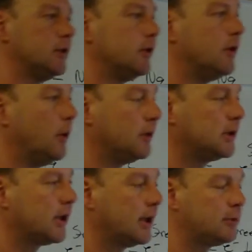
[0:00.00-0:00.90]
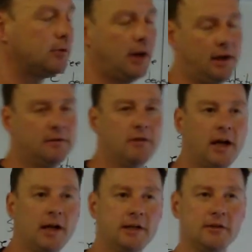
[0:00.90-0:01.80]
the only time you have
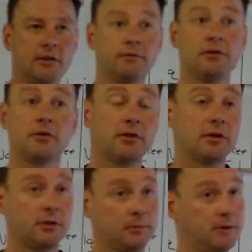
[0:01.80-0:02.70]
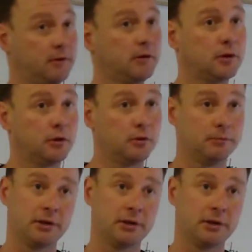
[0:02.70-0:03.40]
that is if your system is very cold,